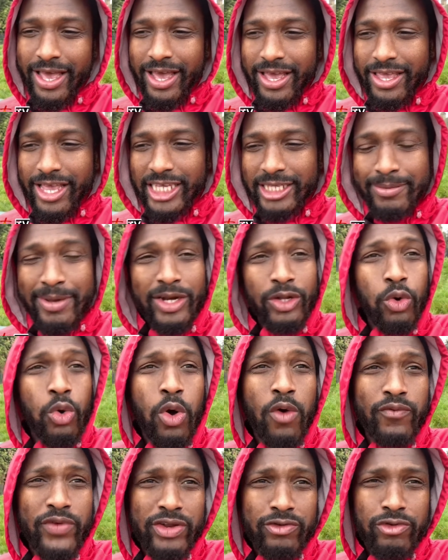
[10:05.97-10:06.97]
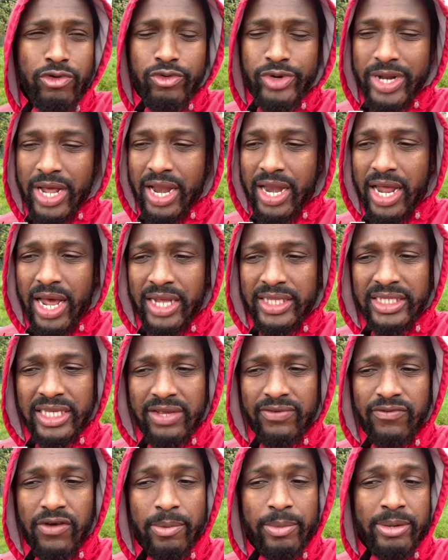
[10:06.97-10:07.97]
Yes, man, COVID ruined a lot of
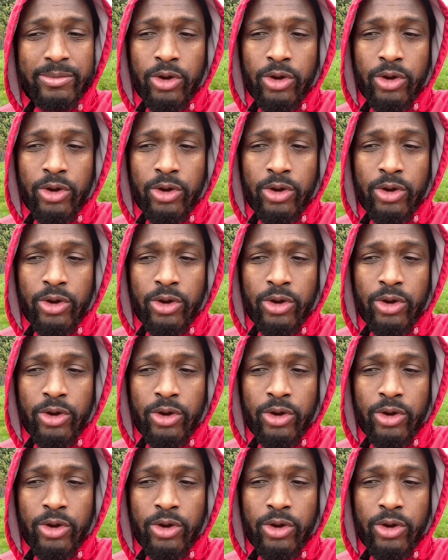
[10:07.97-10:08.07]
things for me,